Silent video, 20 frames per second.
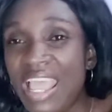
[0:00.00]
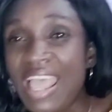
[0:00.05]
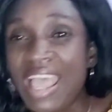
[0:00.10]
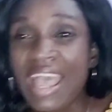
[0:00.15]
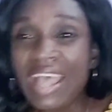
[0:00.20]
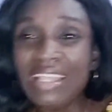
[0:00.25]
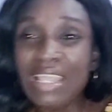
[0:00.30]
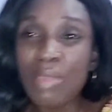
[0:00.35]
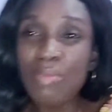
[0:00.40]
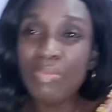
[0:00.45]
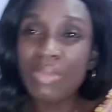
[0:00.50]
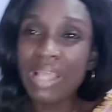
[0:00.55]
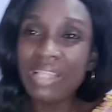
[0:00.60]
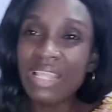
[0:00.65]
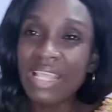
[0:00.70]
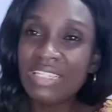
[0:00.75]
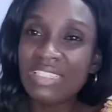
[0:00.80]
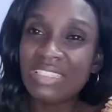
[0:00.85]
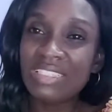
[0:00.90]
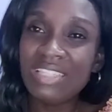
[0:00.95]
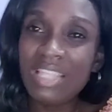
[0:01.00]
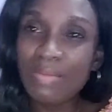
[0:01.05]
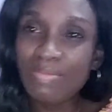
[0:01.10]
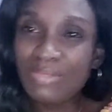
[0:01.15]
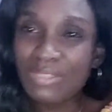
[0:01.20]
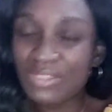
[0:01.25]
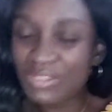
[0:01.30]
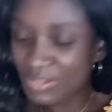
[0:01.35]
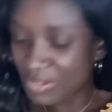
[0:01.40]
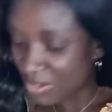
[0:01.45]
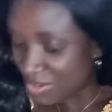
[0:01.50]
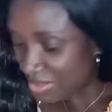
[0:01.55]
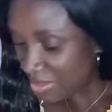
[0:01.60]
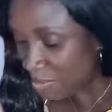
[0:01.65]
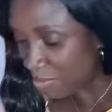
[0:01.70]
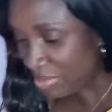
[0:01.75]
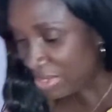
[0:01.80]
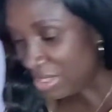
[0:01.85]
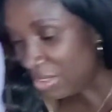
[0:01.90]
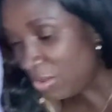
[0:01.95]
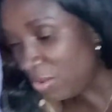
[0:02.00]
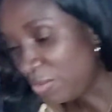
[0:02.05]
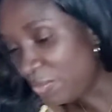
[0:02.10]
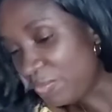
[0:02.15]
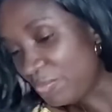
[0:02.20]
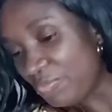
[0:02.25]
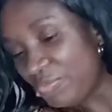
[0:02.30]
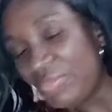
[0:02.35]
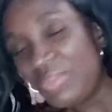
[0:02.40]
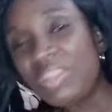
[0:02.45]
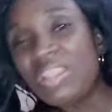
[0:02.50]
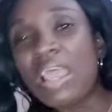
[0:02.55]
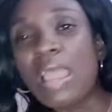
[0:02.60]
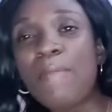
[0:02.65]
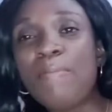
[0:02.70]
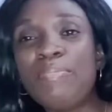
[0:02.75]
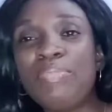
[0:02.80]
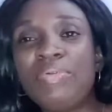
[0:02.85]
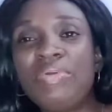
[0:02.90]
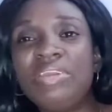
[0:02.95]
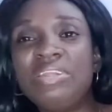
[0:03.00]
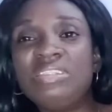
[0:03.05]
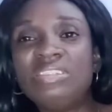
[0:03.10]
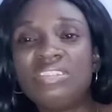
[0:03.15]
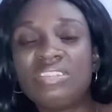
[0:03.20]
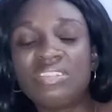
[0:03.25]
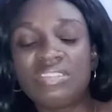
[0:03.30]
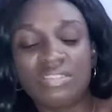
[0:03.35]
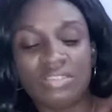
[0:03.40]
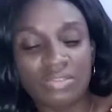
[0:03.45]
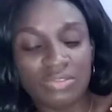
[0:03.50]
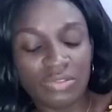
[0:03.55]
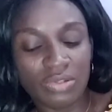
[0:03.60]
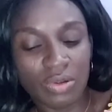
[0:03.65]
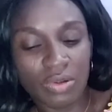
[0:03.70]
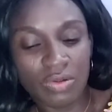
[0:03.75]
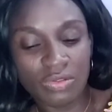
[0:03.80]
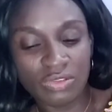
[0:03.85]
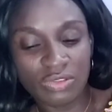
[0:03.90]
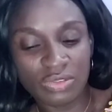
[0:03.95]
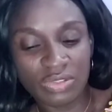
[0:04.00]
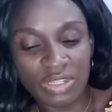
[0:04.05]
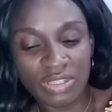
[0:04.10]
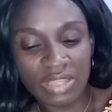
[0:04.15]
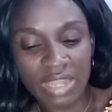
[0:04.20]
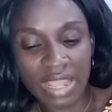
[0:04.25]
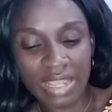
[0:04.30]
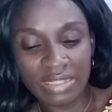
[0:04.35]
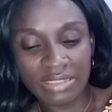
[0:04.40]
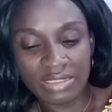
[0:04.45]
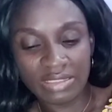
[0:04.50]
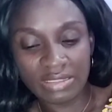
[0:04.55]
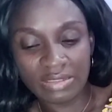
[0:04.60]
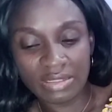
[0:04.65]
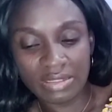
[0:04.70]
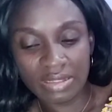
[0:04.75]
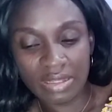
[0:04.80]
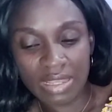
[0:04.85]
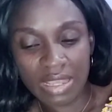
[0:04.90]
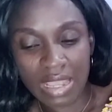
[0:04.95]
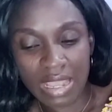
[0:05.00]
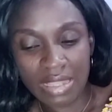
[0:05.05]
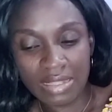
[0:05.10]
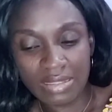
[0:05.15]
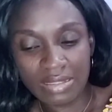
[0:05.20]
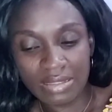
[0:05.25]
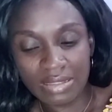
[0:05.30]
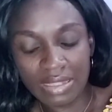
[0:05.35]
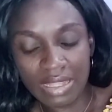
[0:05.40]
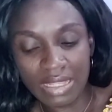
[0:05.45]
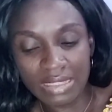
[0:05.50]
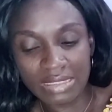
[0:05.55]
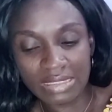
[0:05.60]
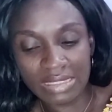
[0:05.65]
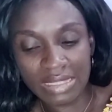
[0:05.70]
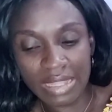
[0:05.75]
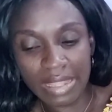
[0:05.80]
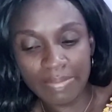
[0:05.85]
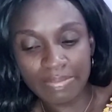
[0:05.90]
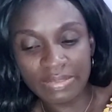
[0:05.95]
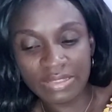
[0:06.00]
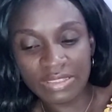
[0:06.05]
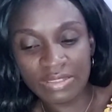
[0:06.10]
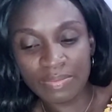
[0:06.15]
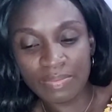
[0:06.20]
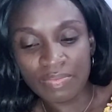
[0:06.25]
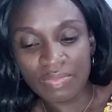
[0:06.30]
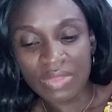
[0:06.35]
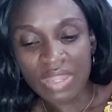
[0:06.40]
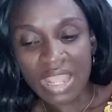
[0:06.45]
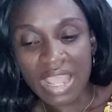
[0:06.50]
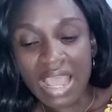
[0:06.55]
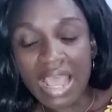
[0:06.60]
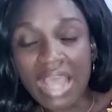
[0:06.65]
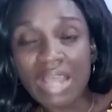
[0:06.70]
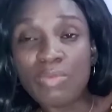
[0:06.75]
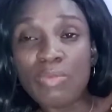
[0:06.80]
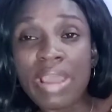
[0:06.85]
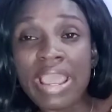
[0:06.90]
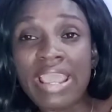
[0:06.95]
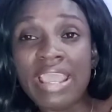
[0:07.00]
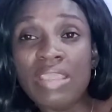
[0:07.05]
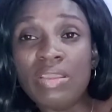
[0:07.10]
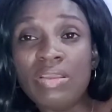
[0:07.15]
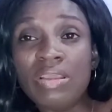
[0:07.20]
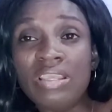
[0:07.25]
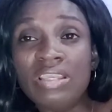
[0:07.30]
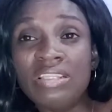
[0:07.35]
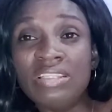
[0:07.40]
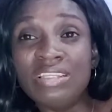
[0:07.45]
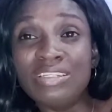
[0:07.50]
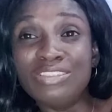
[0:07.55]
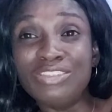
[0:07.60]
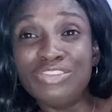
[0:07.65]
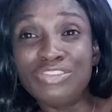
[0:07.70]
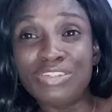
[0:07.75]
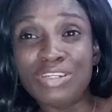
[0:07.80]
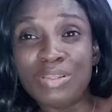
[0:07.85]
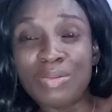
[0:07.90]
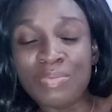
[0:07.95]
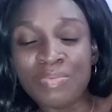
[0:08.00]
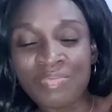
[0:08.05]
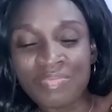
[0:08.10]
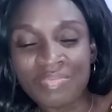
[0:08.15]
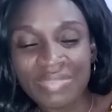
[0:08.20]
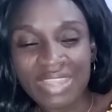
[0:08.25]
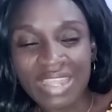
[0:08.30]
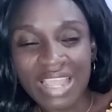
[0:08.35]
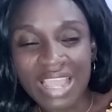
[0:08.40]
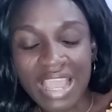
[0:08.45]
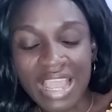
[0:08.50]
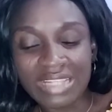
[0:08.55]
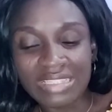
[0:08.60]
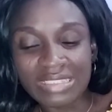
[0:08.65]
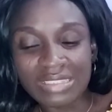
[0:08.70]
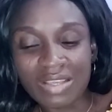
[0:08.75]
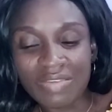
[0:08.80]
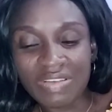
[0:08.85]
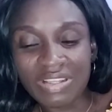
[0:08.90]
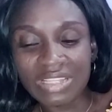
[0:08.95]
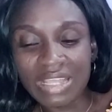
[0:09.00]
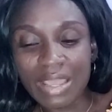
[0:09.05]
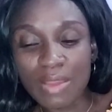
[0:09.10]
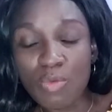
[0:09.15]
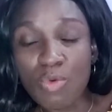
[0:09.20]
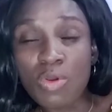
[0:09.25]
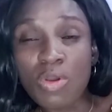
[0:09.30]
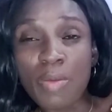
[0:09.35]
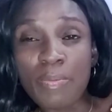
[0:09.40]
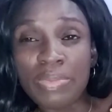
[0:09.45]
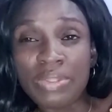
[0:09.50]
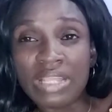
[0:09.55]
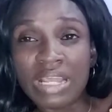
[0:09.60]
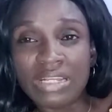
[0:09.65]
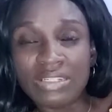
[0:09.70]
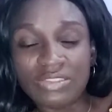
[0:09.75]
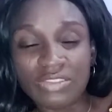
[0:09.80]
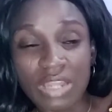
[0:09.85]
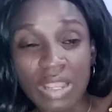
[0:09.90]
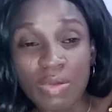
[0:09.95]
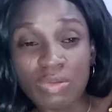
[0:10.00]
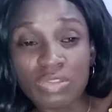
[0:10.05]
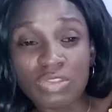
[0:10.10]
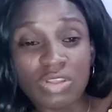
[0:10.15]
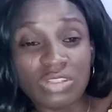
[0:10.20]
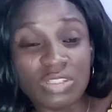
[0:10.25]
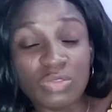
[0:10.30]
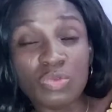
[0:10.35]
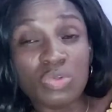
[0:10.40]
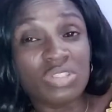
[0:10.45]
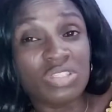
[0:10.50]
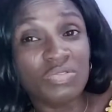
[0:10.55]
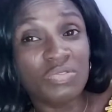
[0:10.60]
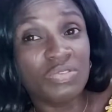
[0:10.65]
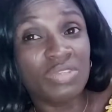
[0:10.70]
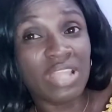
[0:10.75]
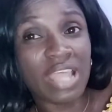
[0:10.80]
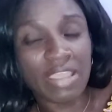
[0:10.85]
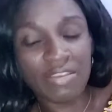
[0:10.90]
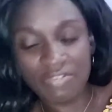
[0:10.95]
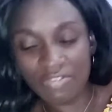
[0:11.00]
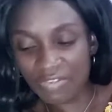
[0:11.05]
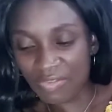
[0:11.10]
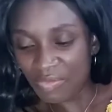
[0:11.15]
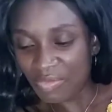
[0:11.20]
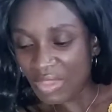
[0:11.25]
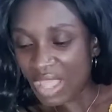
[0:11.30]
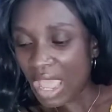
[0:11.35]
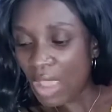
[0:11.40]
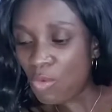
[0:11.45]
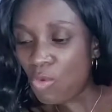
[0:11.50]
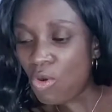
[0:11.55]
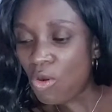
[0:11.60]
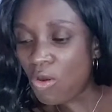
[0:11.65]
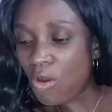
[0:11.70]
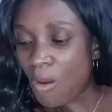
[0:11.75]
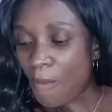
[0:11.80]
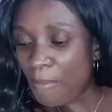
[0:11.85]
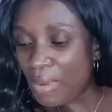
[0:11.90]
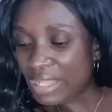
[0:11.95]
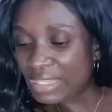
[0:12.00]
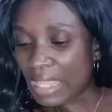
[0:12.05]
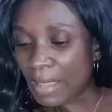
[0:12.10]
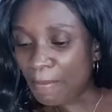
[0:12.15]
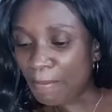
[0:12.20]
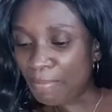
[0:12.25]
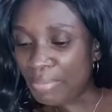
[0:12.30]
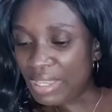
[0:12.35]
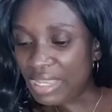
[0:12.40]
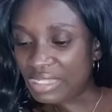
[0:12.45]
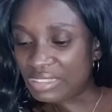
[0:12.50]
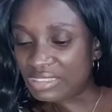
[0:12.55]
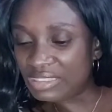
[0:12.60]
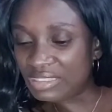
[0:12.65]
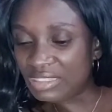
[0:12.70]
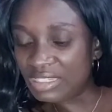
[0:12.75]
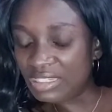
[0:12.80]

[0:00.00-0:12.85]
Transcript: and I slept on the pillow. I prayed all through the night and then slept. And while in the dream, I discovered that I woke up in that dream. I thought it was even life. I woke up and I picked